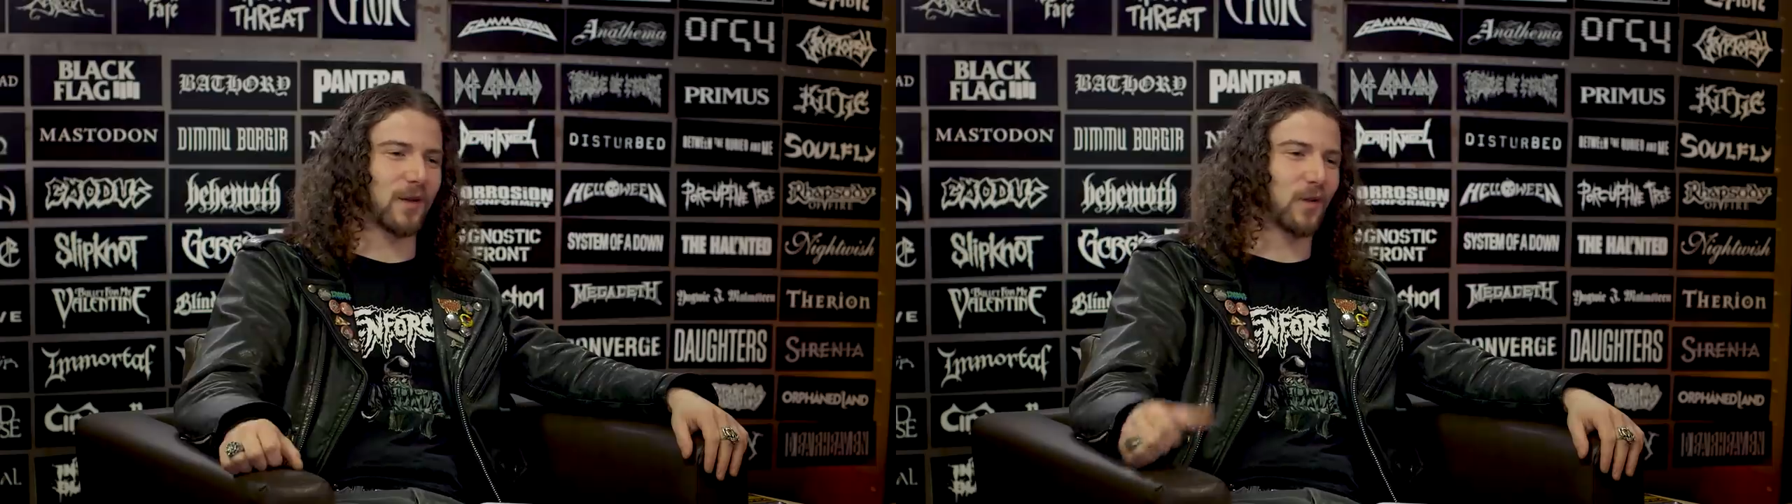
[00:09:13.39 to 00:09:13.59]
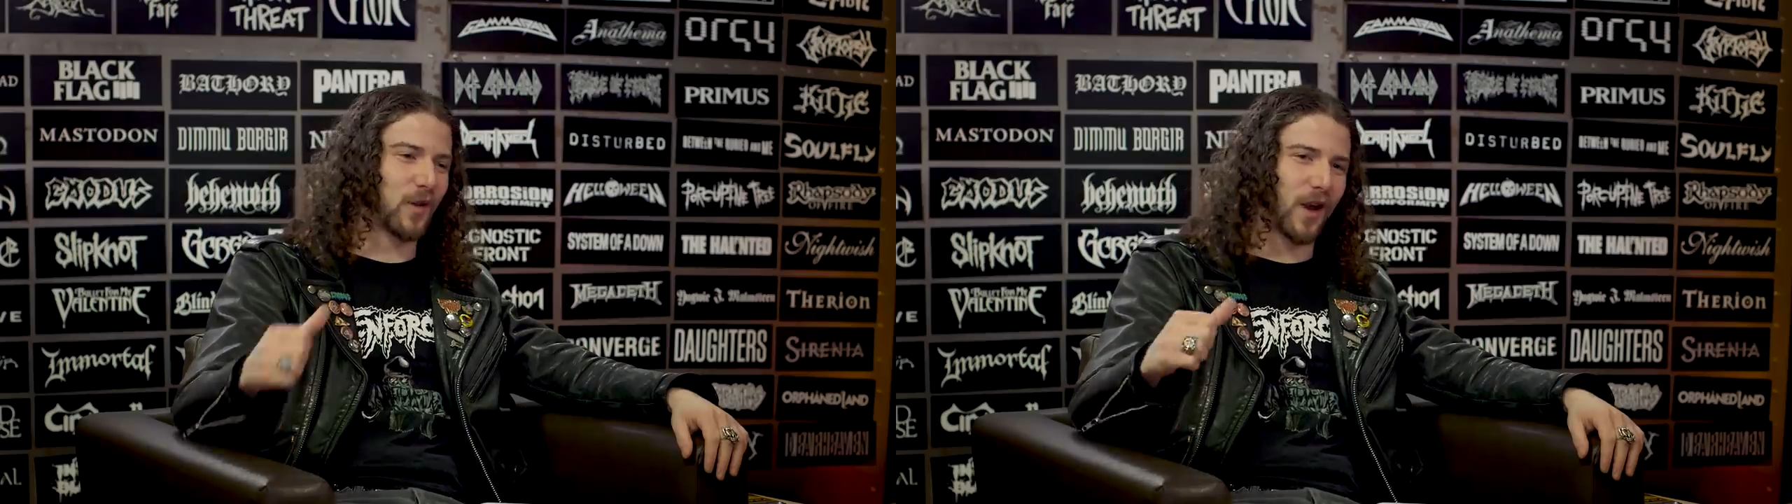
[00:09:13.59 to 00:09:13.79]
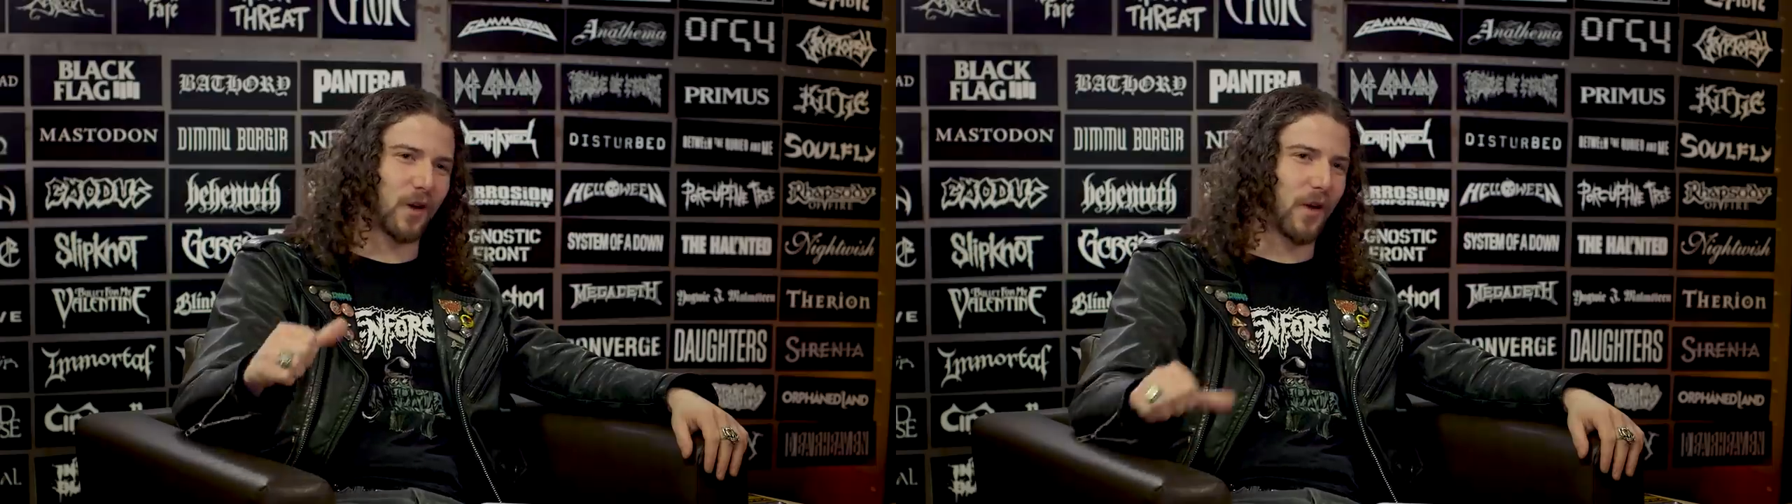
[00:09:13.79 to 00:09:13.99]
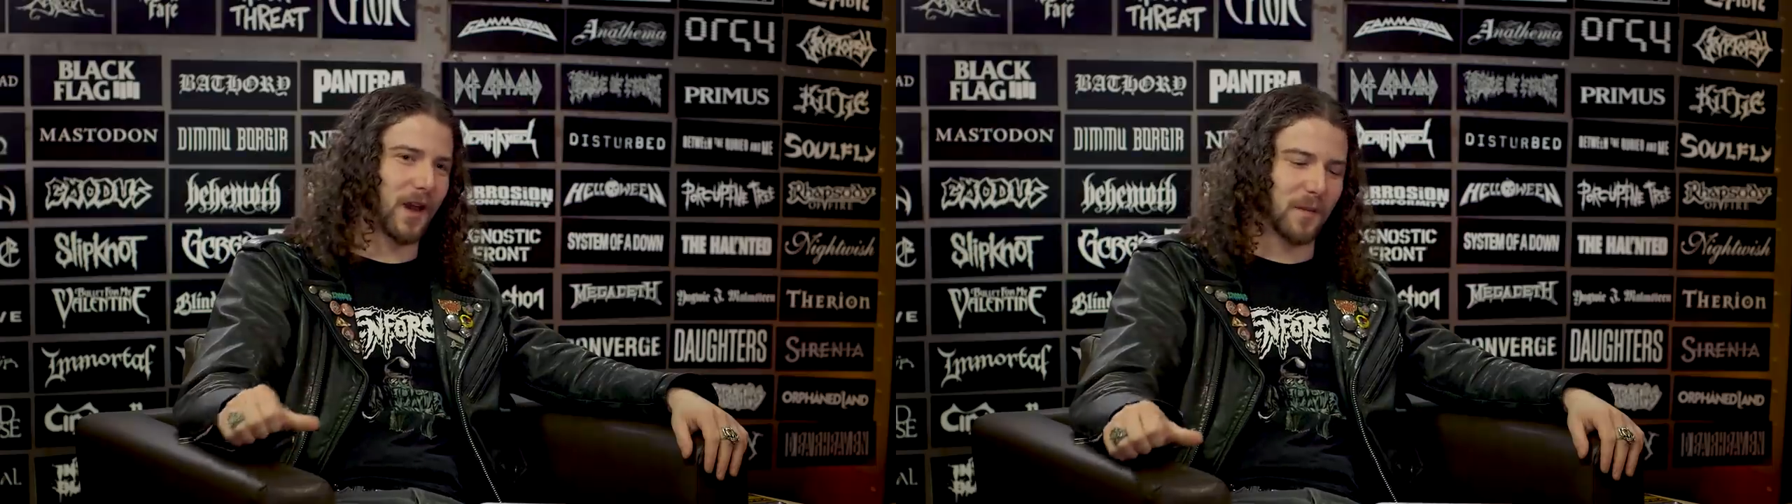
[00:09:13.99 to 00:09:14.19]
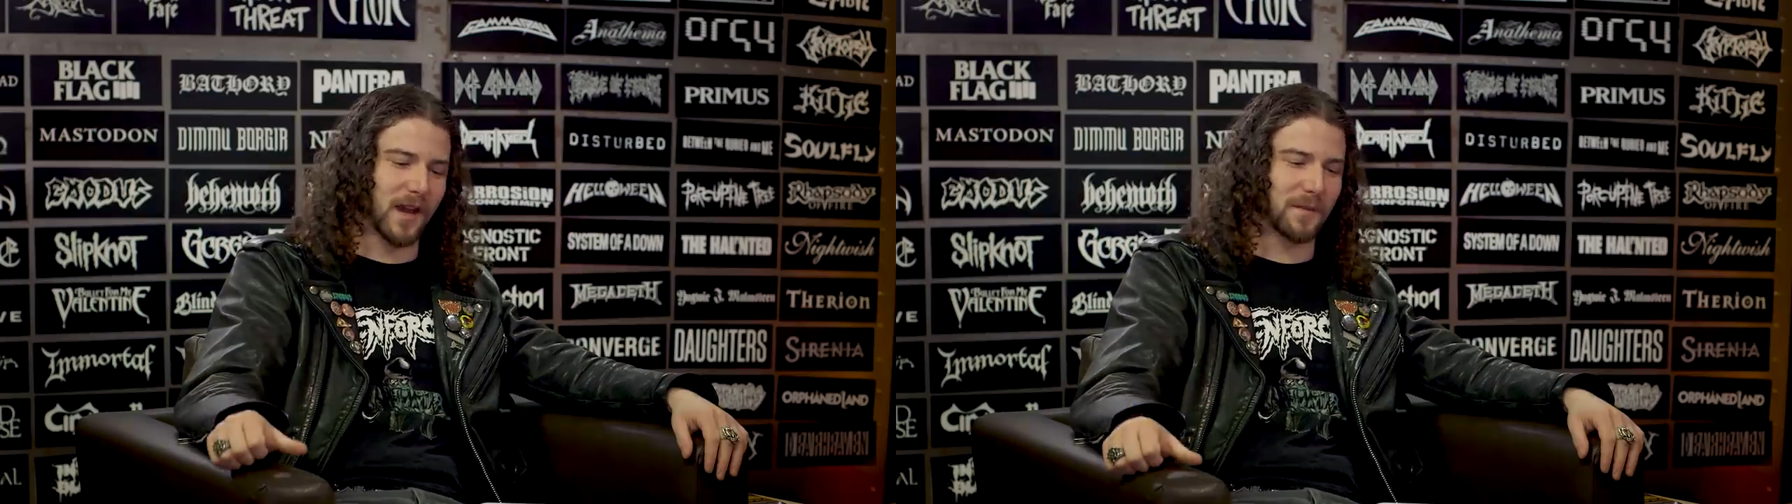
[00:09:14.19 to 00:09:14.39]
Well, you got to
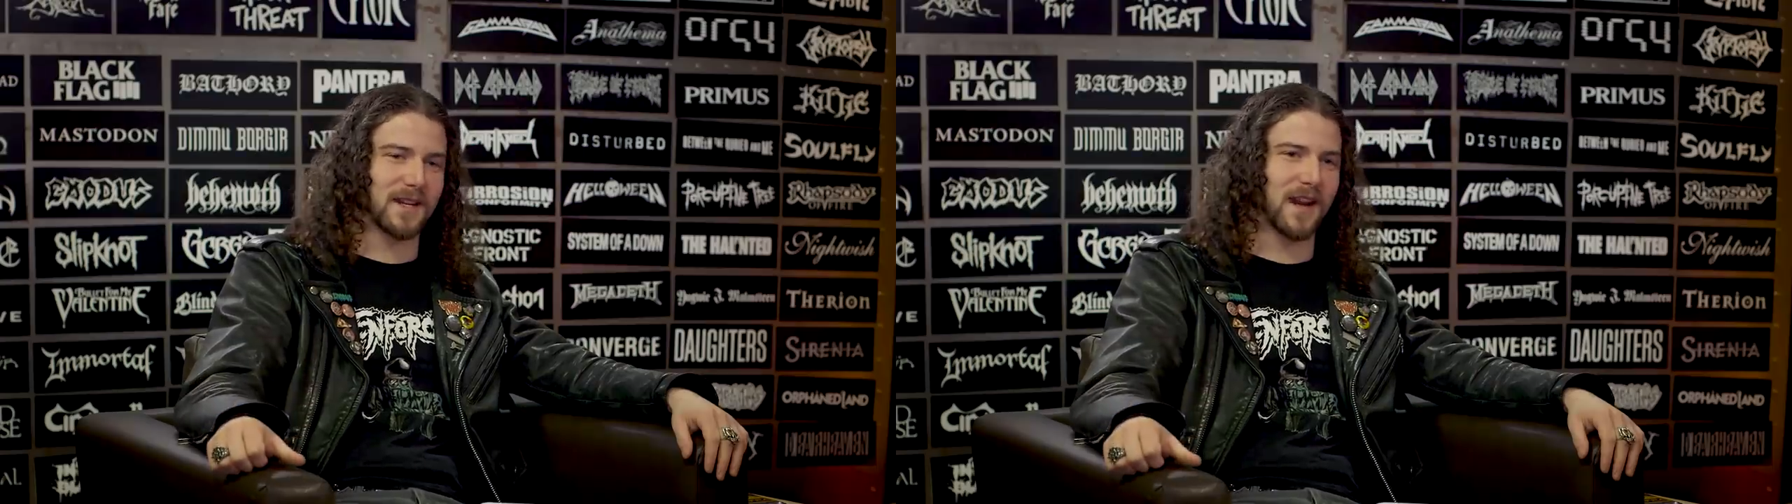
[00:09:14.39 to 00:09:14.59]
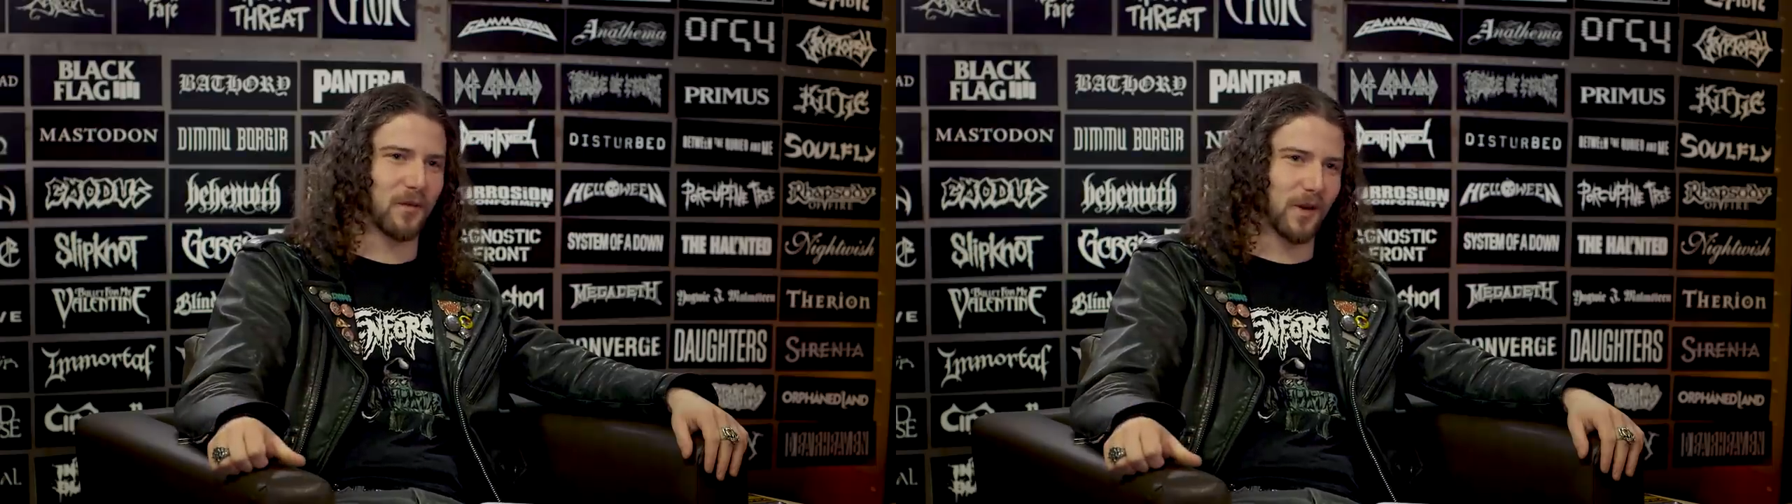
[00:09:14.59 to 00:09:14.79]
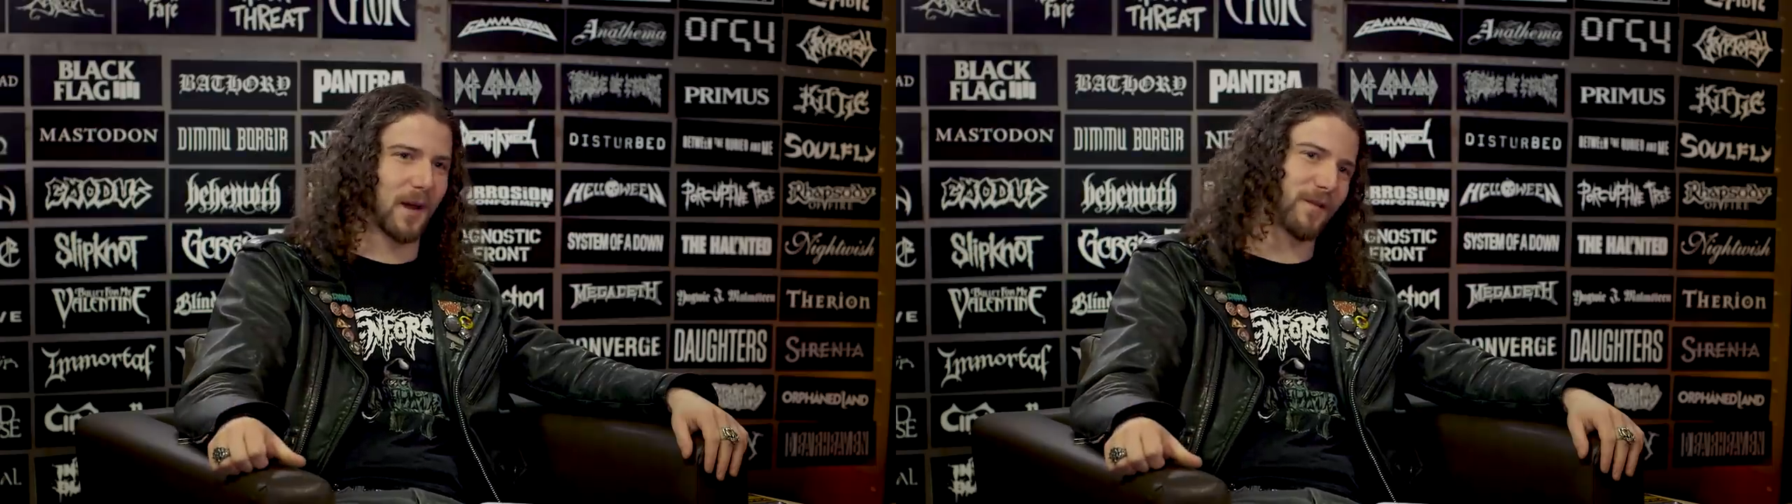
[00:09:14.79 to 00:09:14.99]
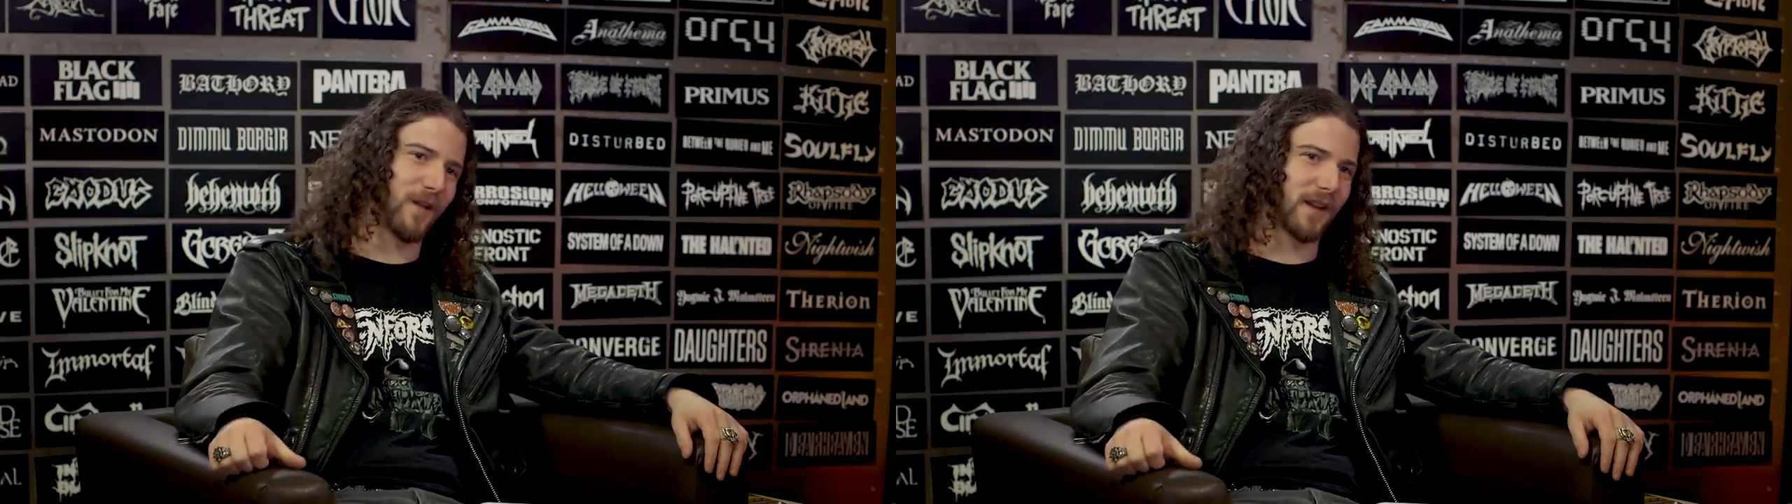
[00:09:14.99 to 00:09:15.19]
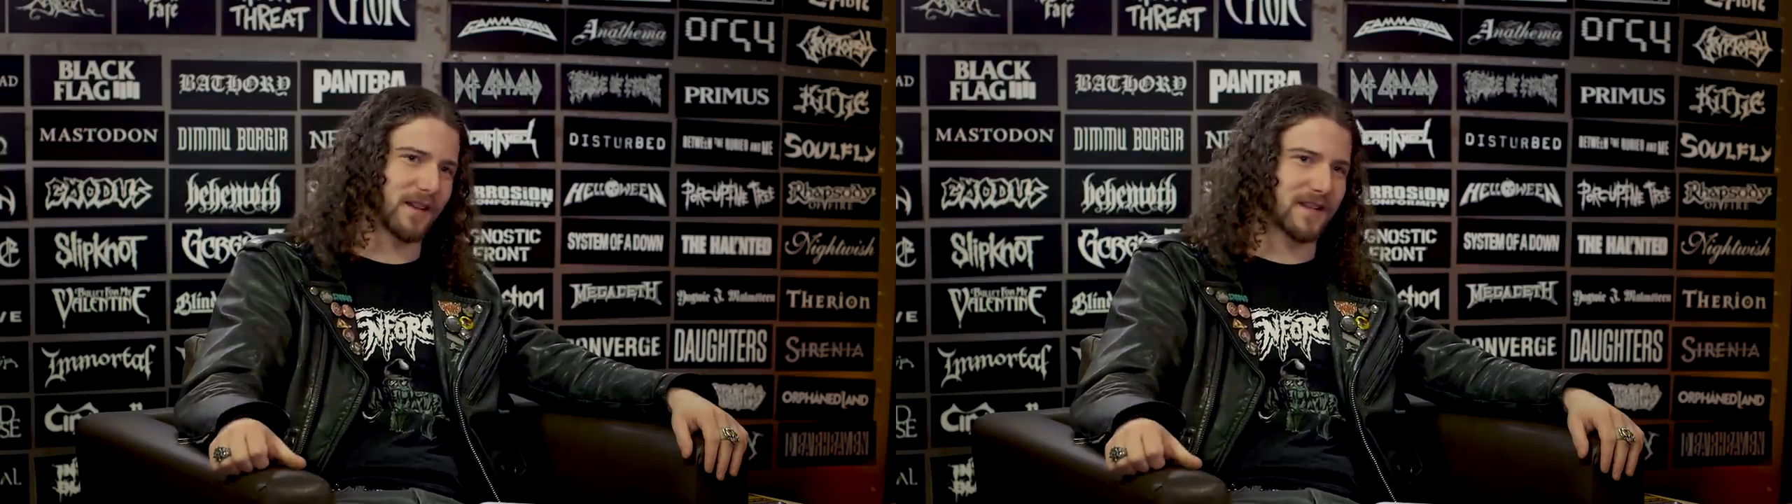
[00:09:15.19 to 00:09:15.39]
wake me up tonight when I'm falling